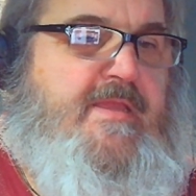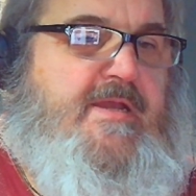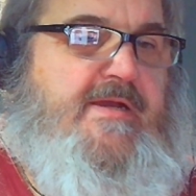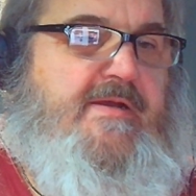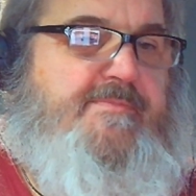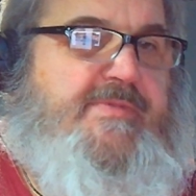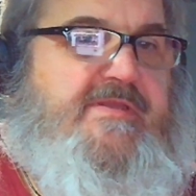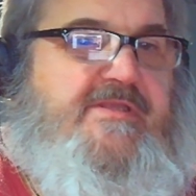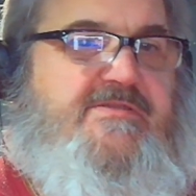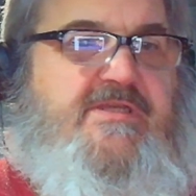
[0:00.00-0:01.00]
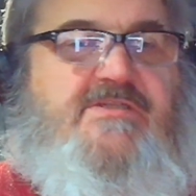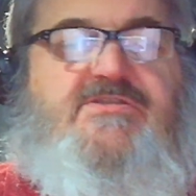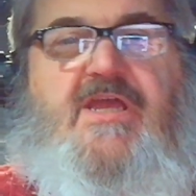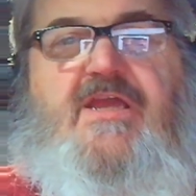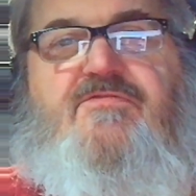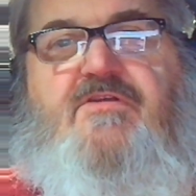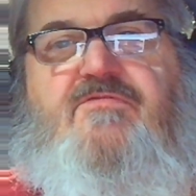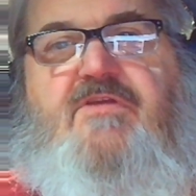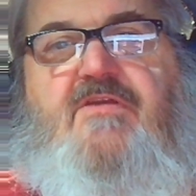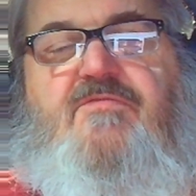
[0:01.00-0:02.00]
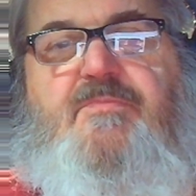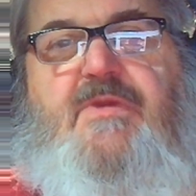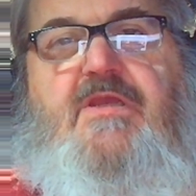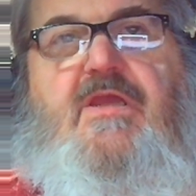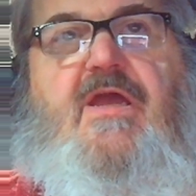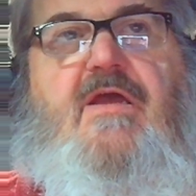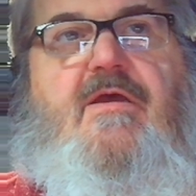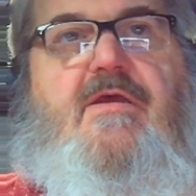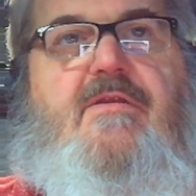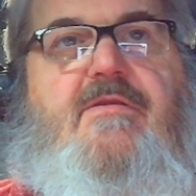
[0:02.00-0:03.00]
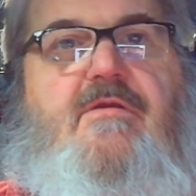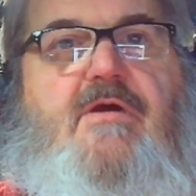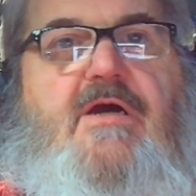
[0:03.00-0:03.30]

But in this case, it's me and